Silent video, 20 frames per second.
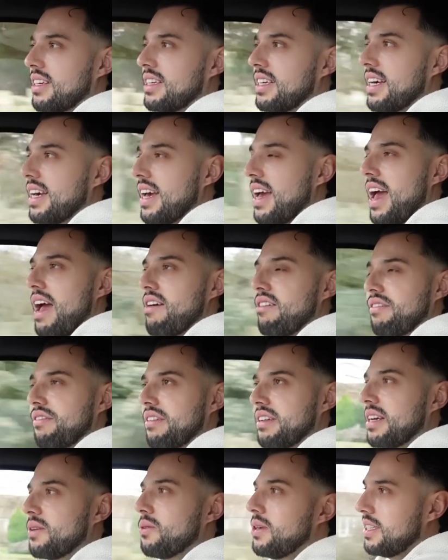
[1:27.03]
get
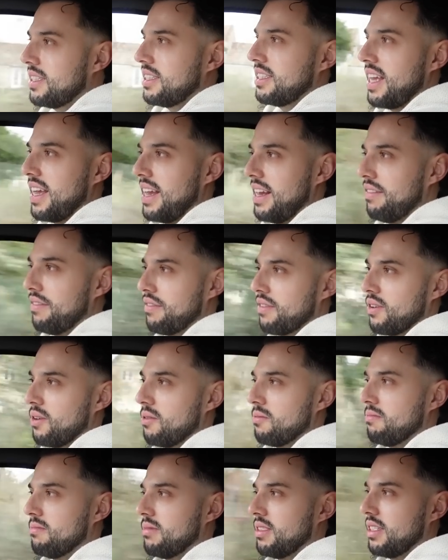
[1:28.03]
everything that we saved
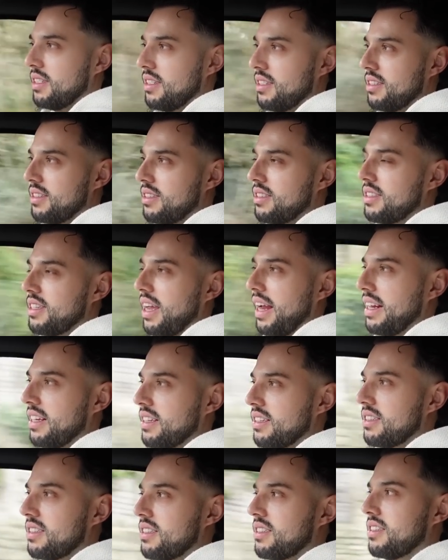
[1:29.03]
from
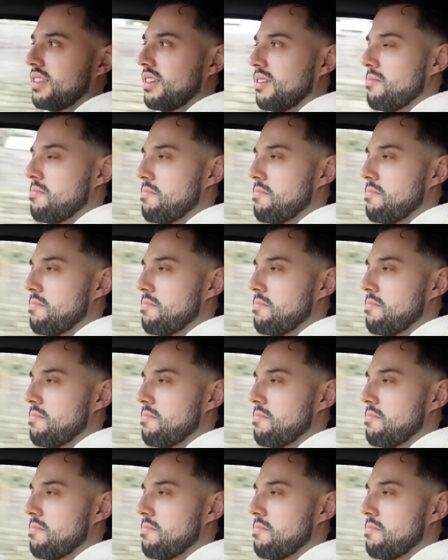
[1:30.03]
Saint's